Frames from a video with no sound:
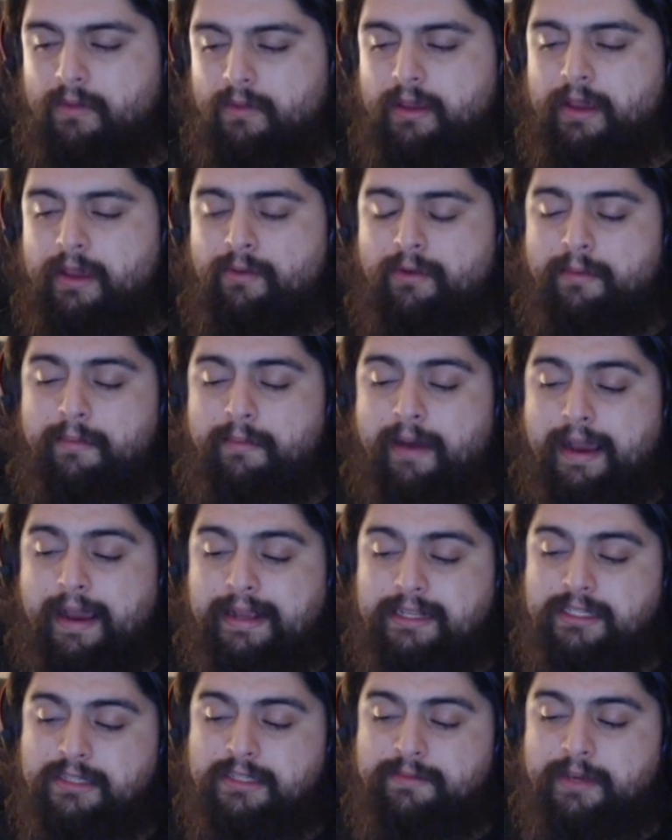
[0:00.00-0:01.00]
It
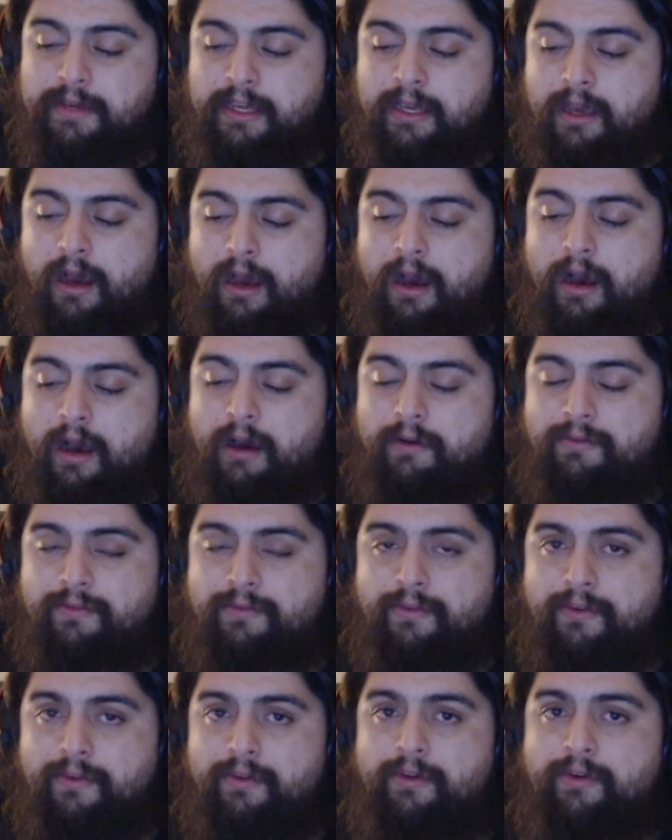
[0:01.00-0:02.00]
reminds me of
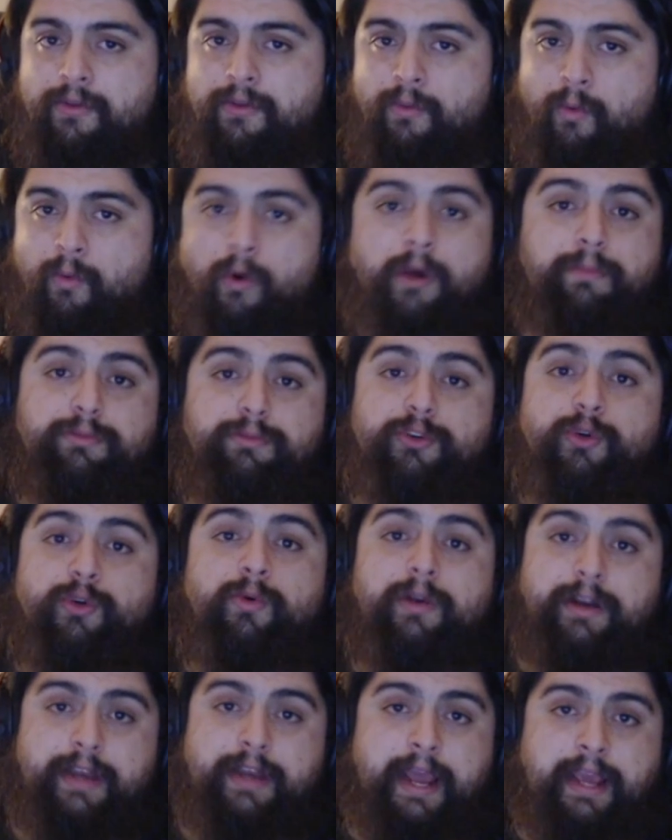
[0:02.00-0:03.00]
Warp
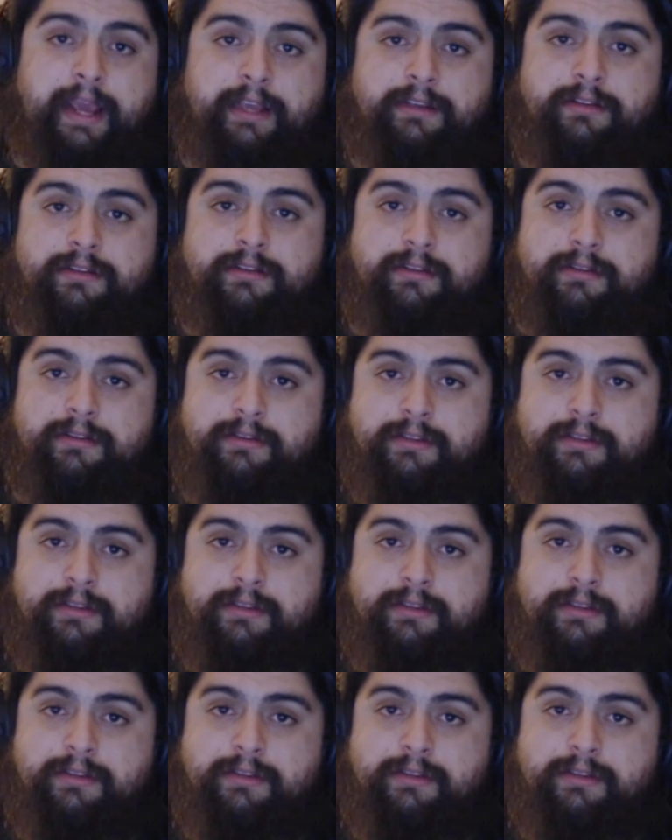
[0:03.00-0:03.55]
Tour days